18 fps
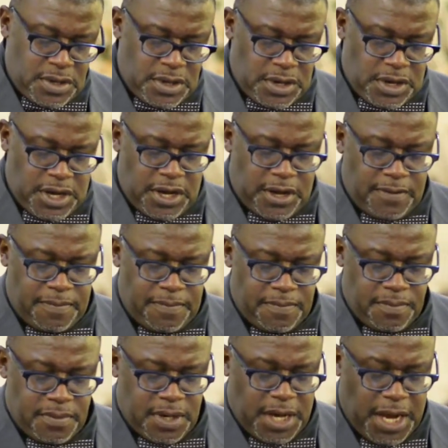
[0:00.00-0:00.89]

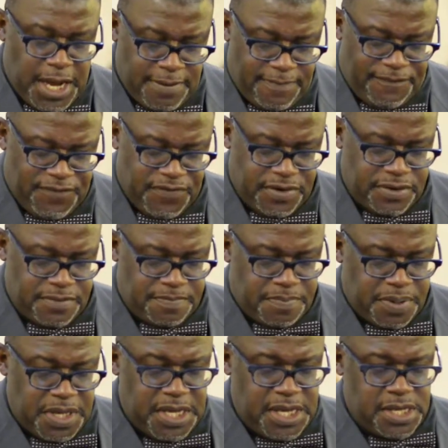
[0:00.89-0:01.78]
of comfort,
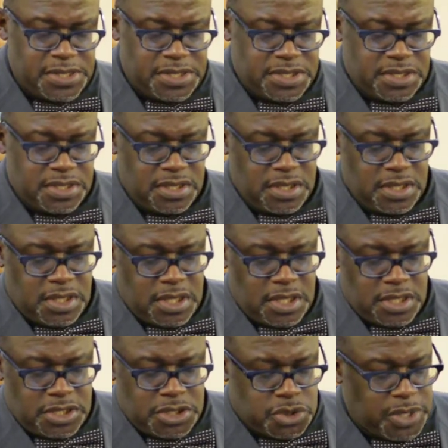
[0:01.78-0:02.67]
peace,
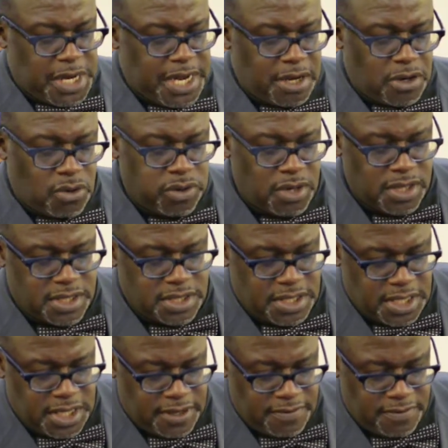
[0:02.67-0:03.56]
tranquility,